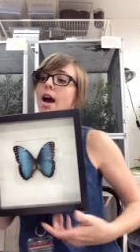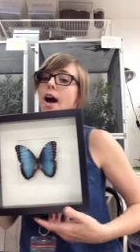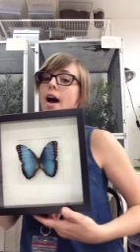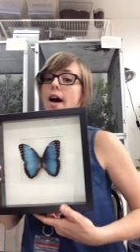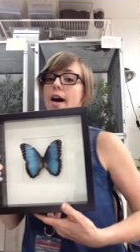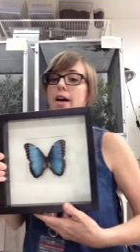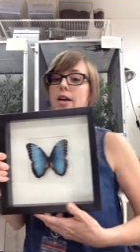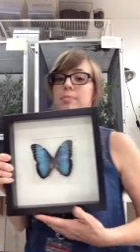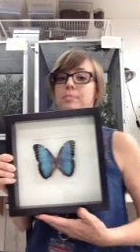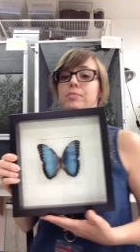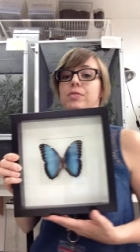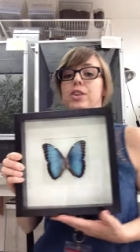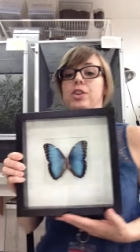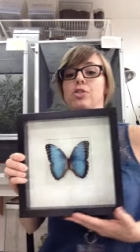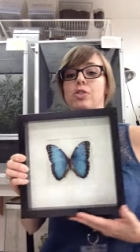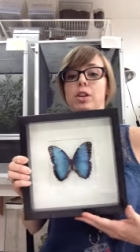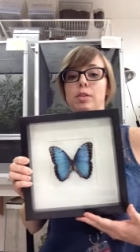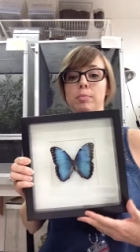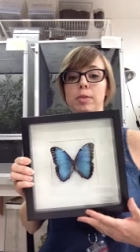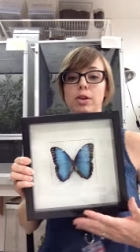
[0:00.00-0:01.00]
Um,
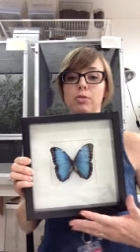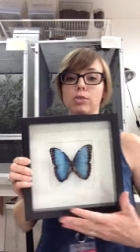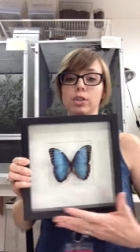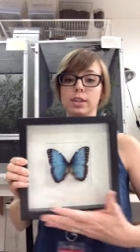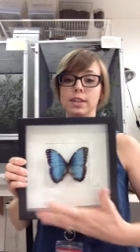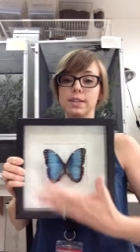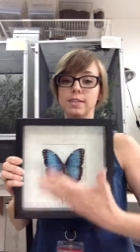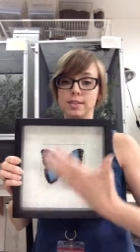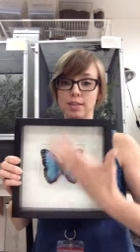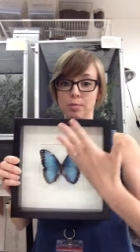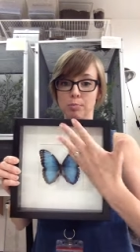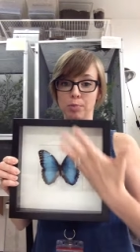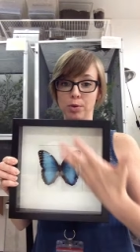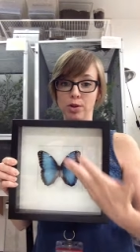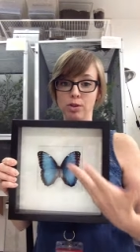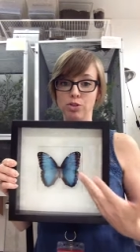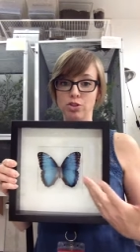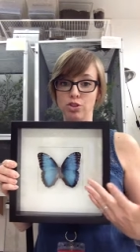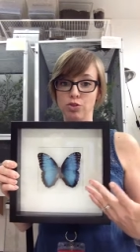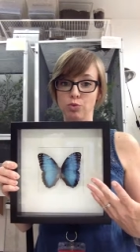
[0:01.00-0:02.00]
you can be really
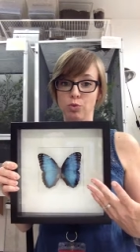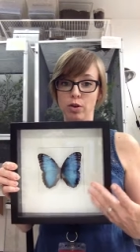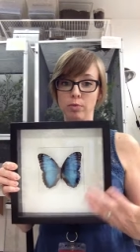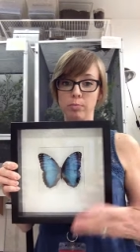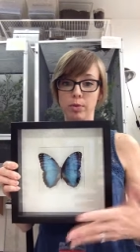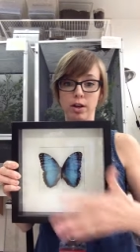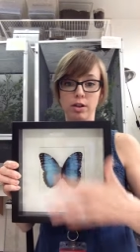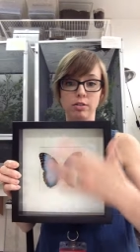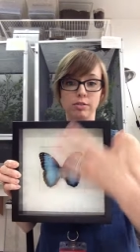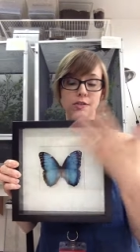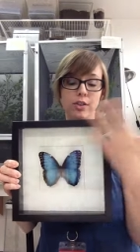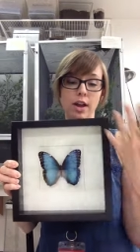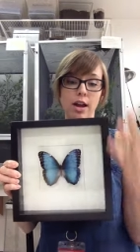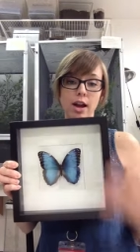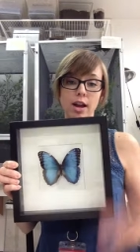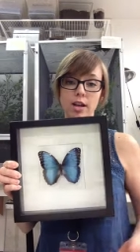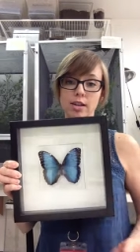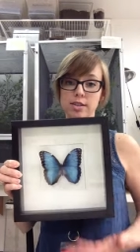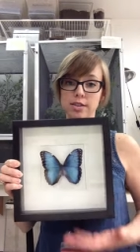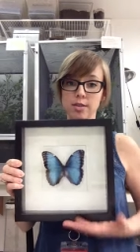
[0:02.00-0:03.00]
simple, just one
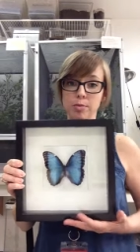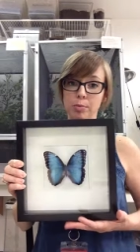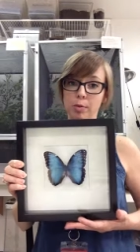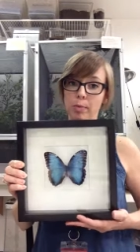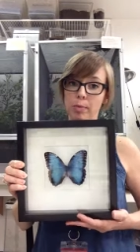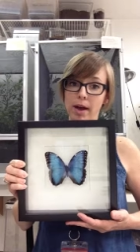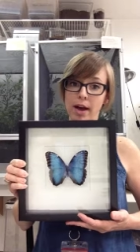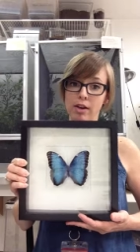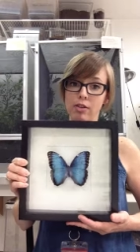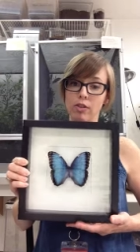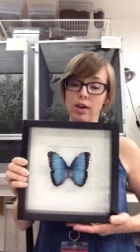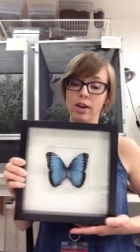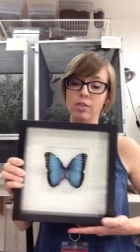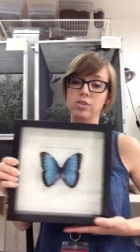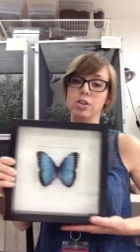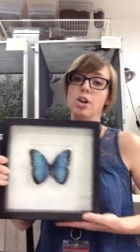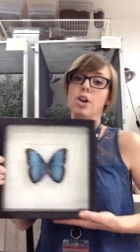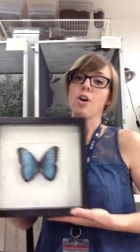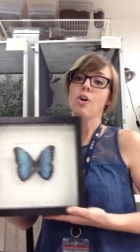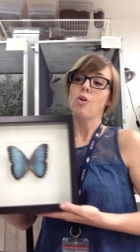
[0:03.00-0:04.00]
butterfly, a simple background,